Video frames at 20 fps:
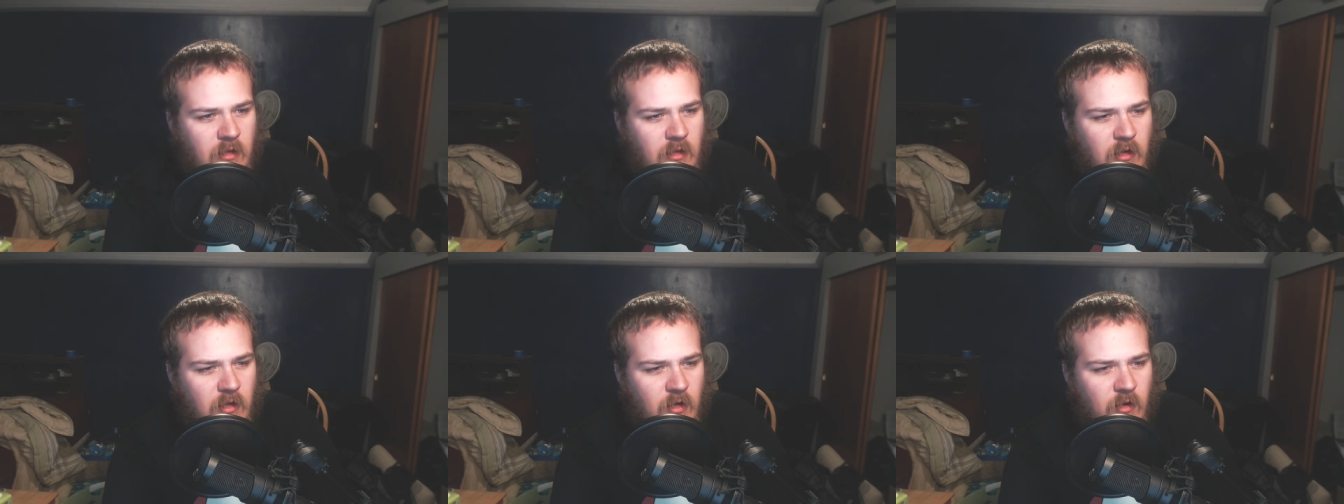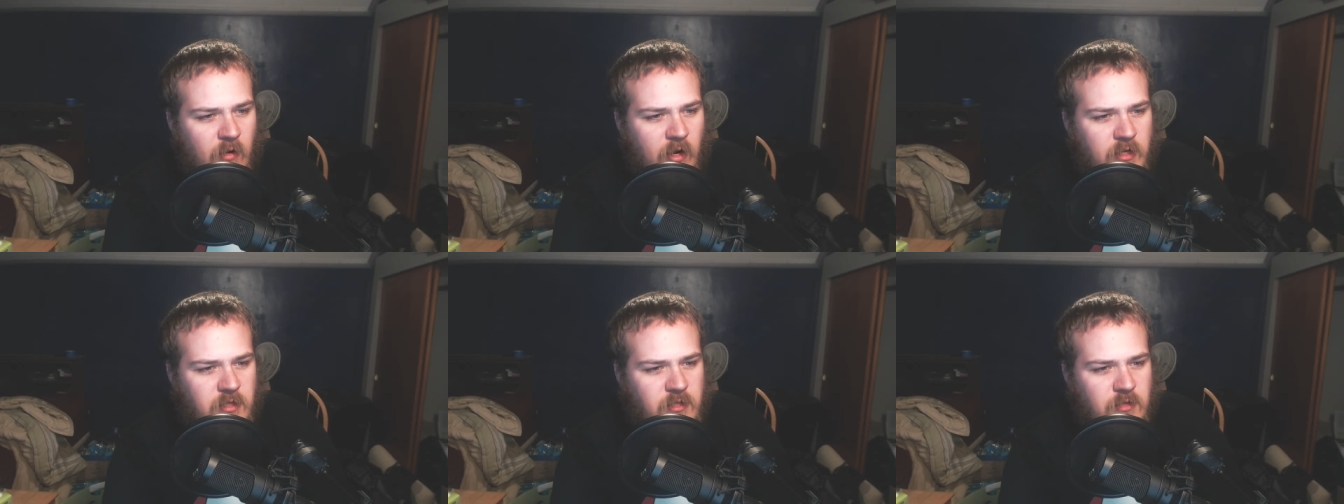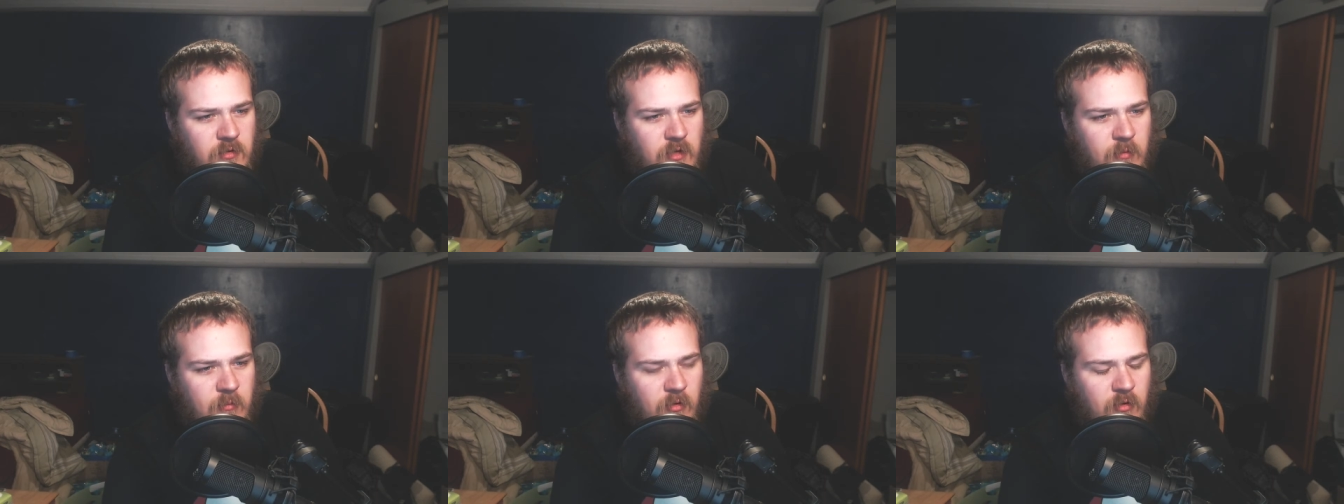a great
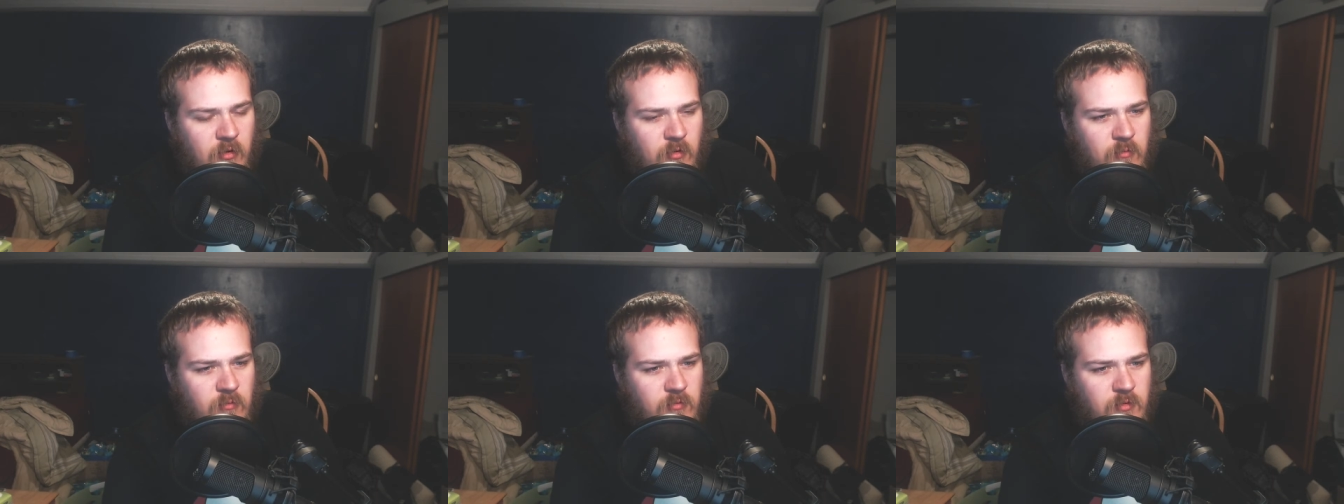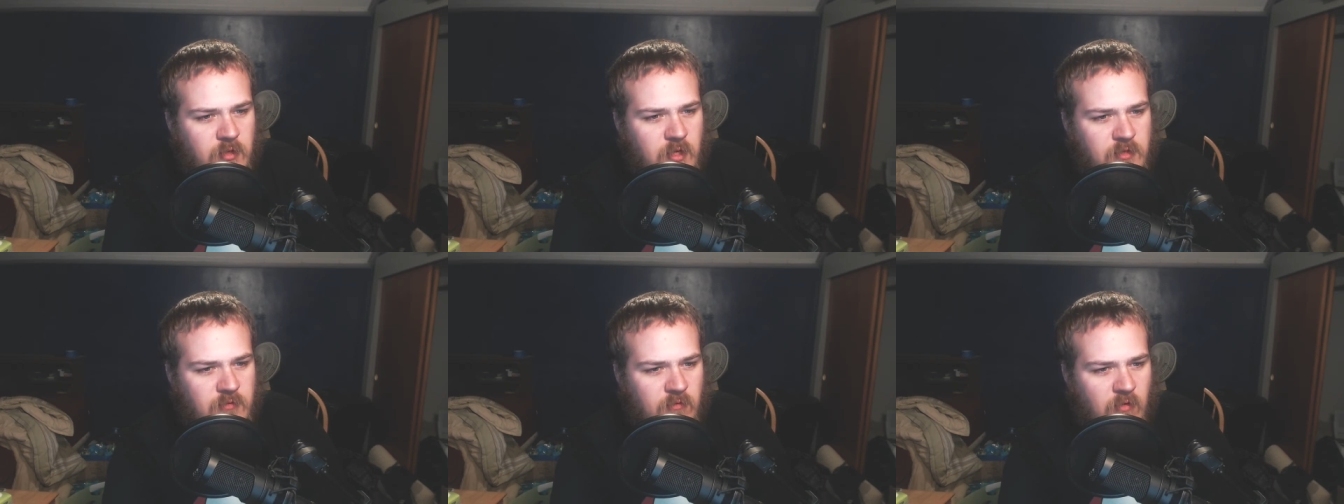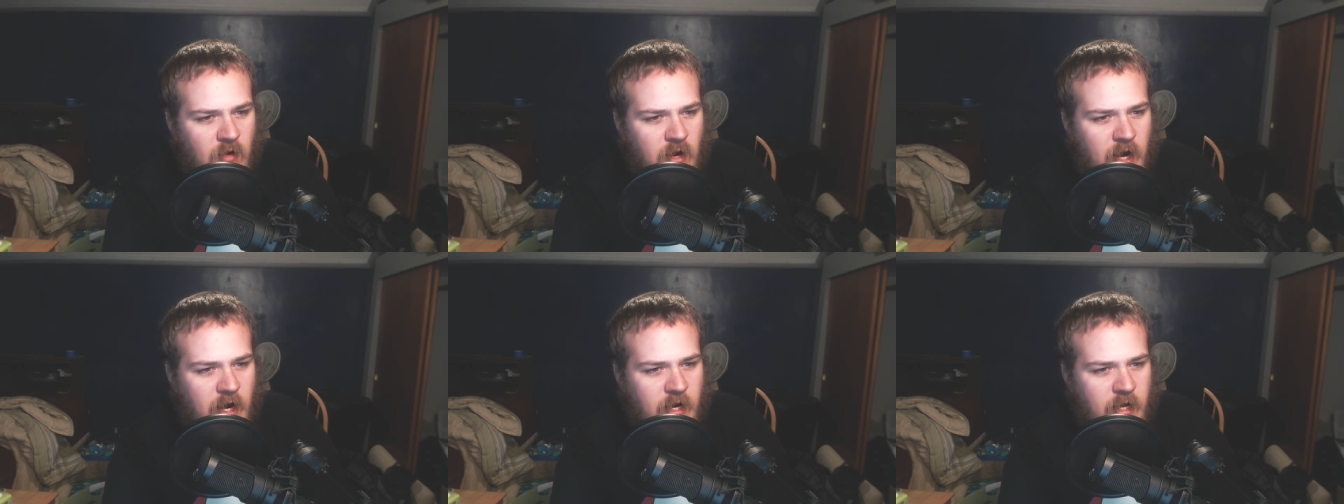streamer who does
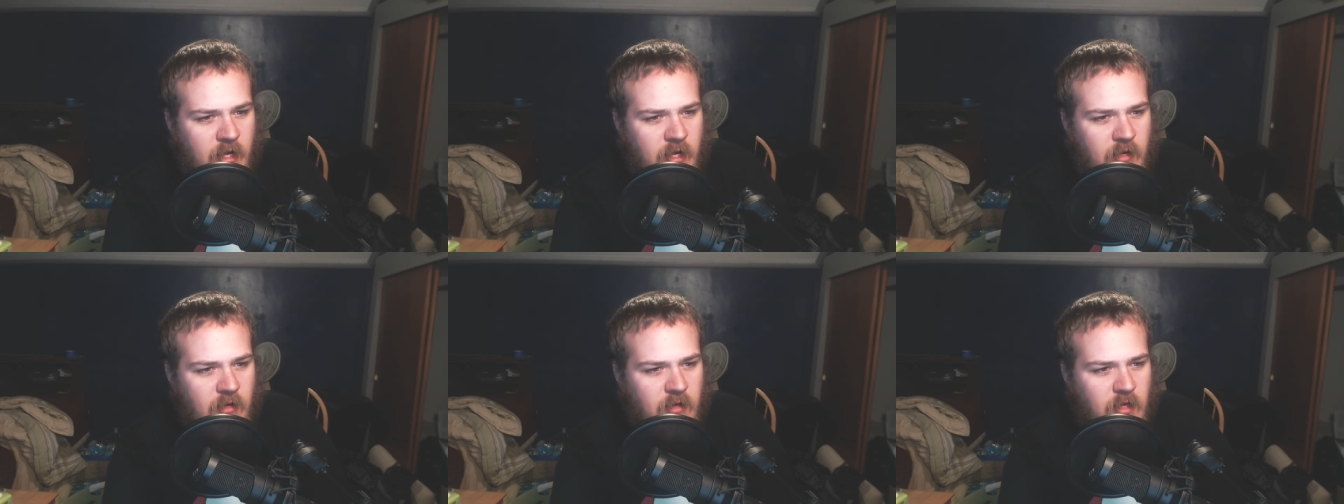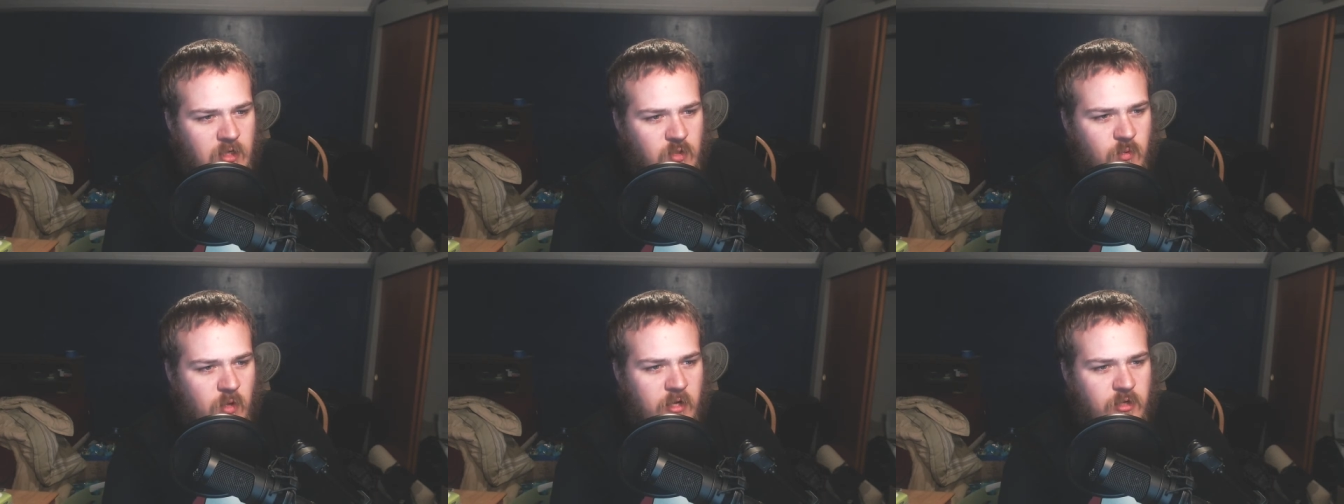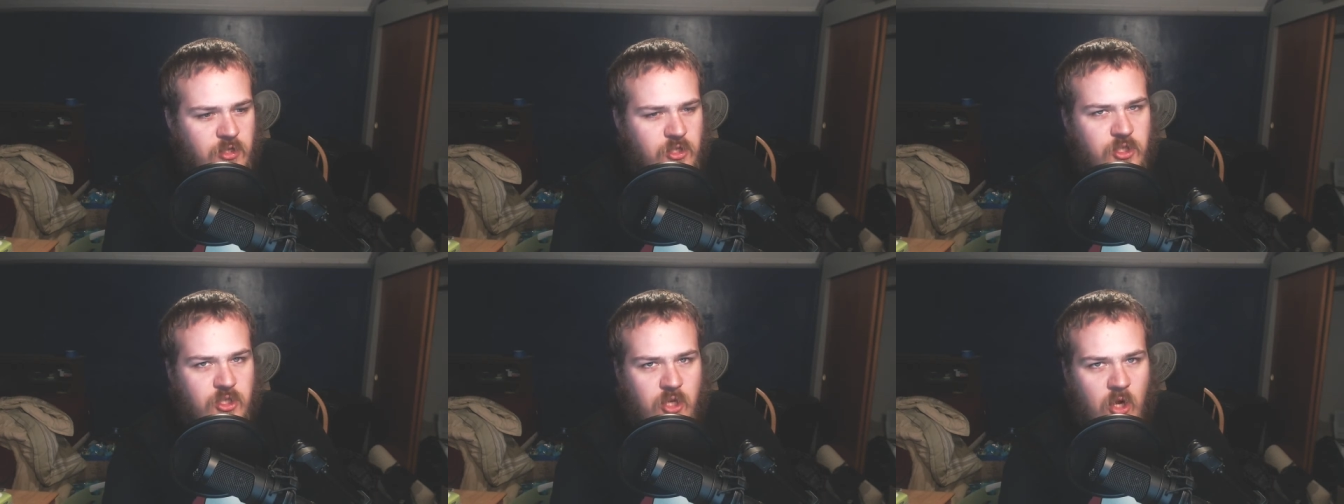variety, as well
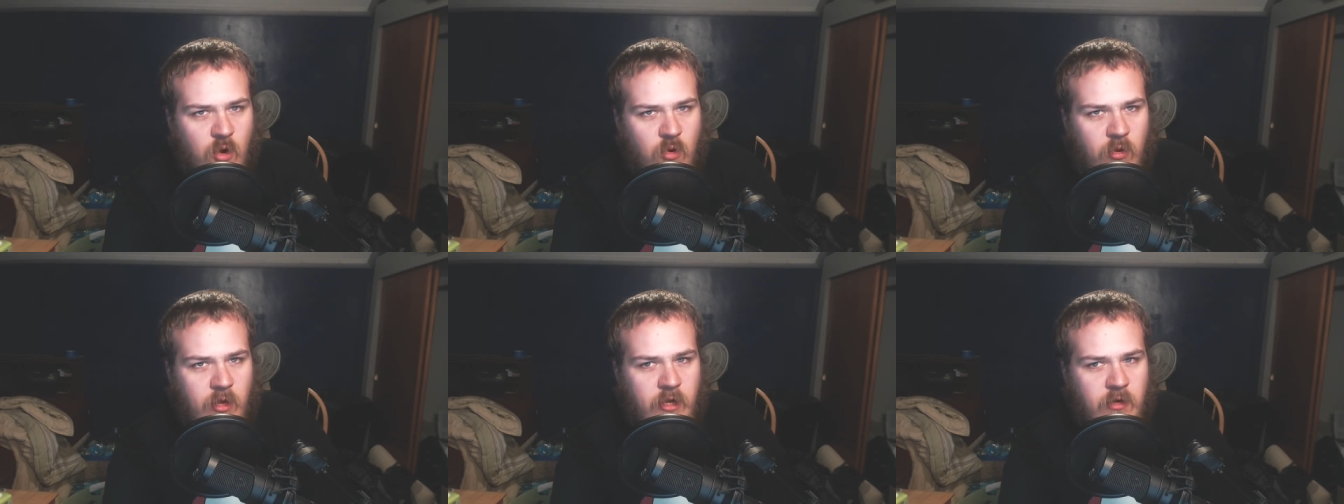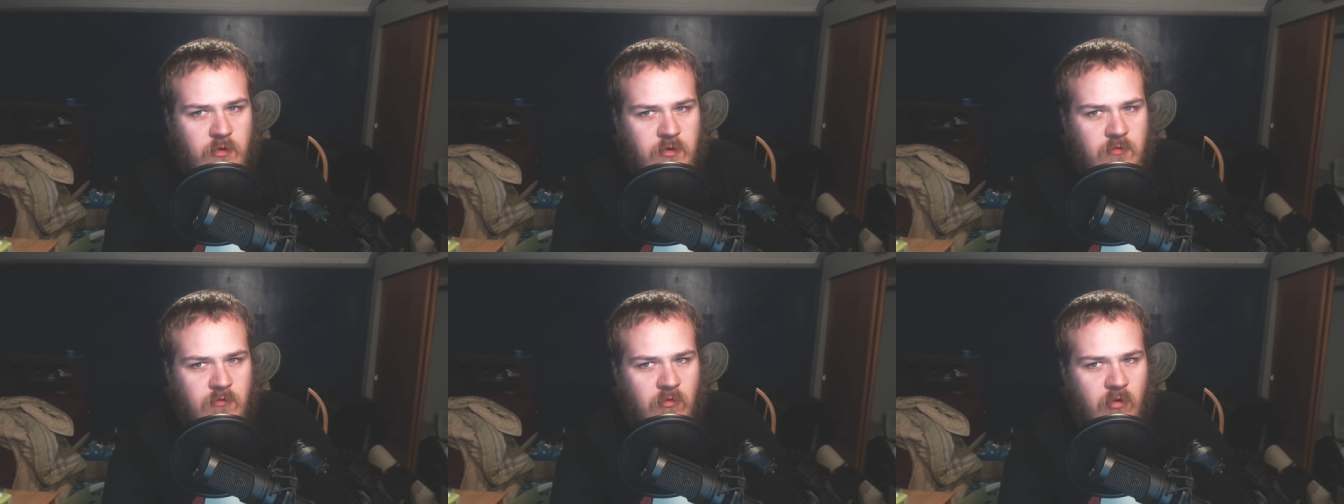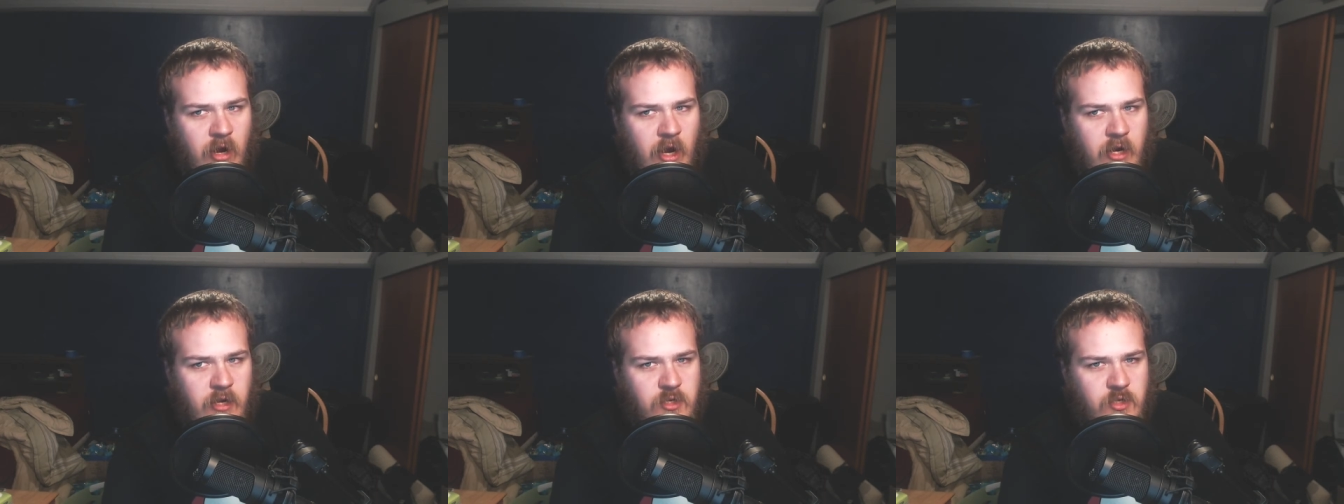as Snowlit, who's a
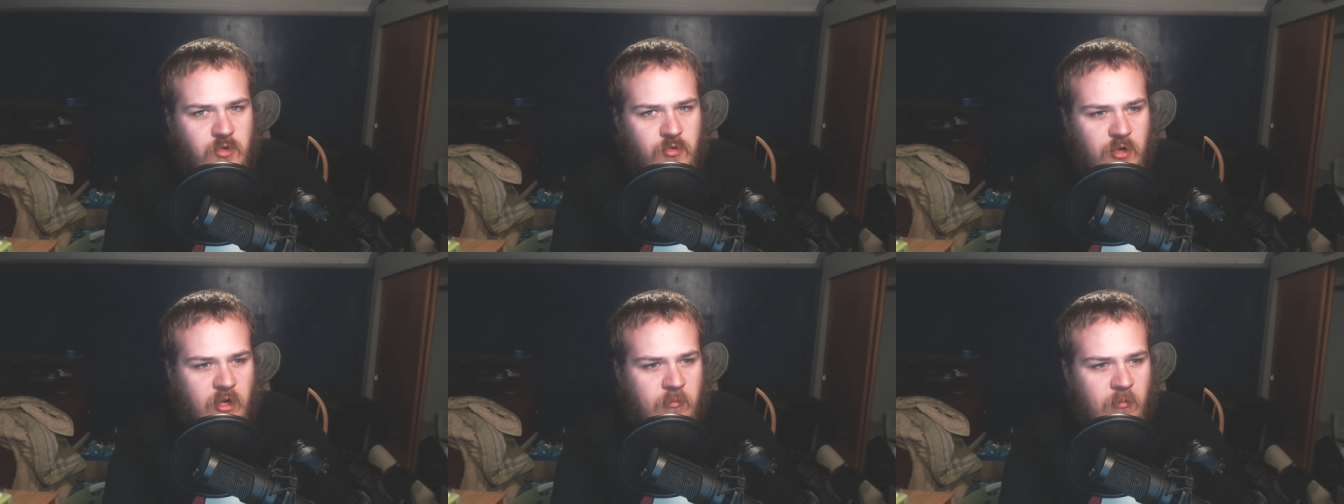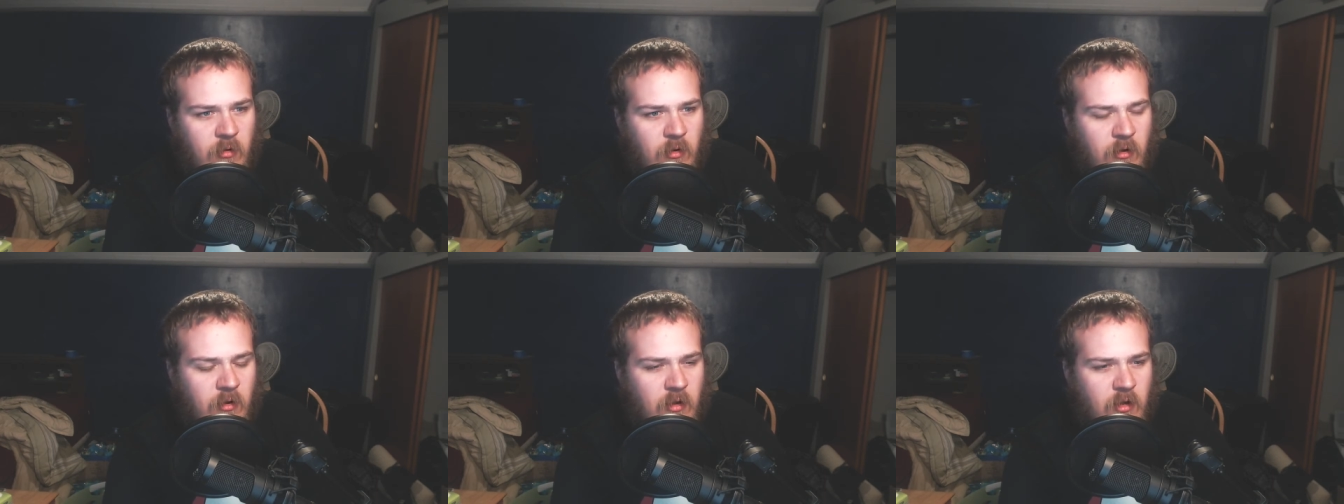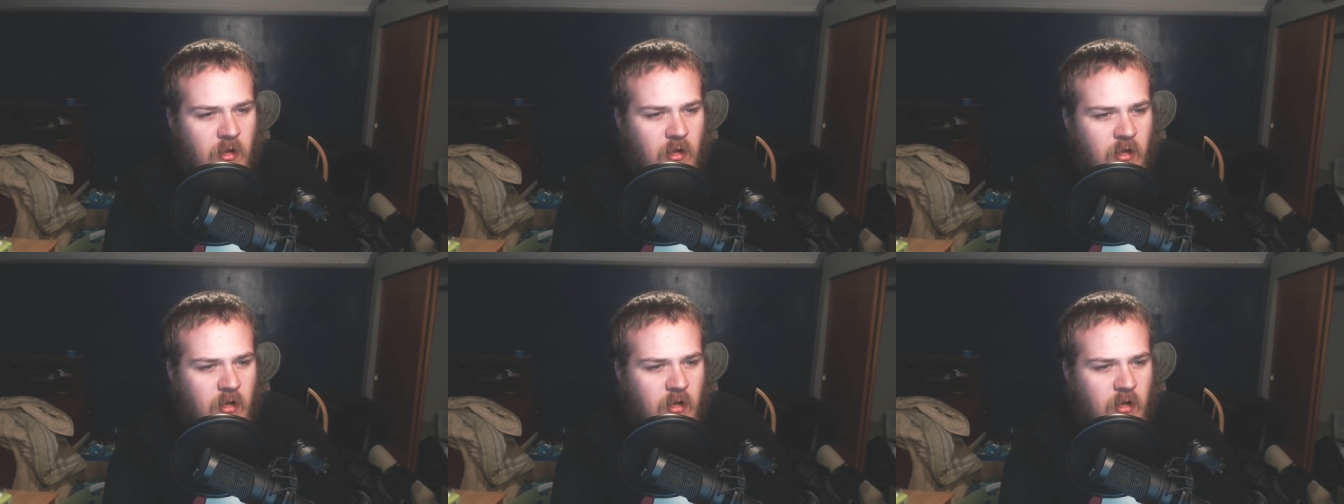variety streamer.